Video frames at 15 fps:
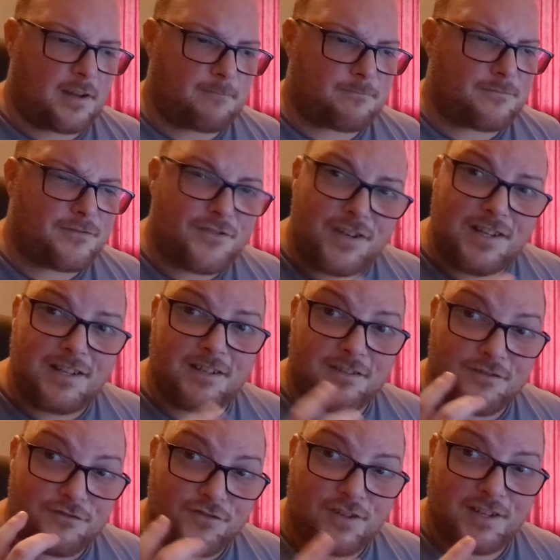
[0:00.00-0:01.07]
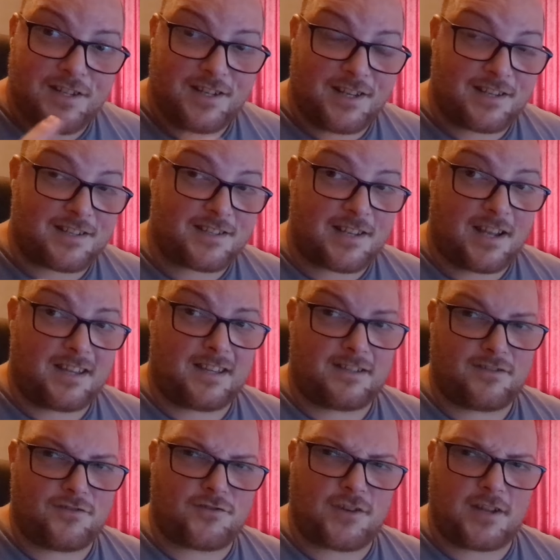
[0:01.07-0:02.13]
I'm really, really
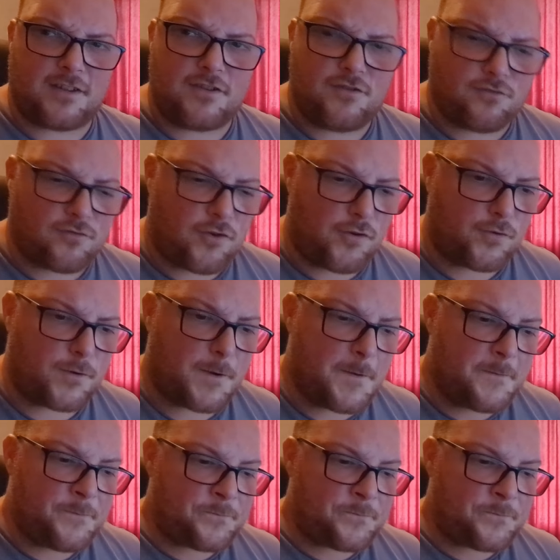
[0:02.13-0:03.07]
excited to try the new rogue.